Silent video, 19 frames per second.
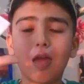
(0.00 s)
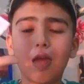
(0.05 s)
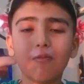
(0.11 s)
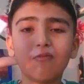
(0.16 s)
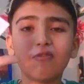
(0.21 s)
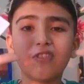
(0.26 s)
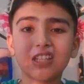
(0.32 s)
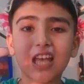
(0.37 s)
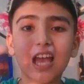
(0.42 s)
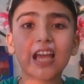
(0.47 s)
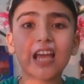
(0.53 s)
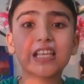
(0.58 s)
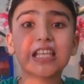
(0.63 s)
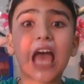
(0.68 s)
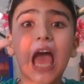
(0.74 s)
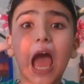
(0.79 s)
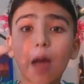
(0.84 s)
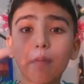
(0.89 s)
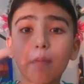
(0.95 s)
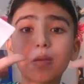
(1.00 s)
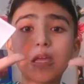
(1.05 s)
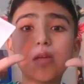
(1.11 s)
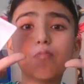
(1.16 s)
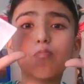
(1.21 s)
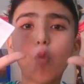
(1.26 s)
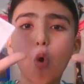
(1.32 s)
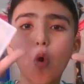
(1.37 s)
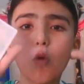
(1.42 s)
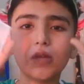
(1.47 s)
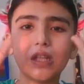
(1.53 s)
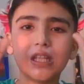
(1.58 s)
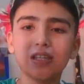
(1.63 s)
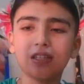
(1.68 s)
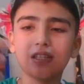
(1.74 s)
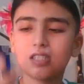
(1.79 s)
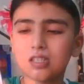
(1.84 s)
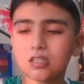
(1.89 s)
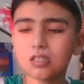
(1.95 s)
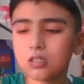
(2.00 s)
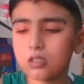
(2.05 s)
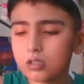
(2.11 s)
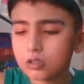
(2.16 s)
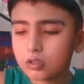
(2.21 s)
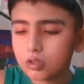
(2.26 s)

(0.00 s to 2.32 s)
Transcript: Emphasize happy moments.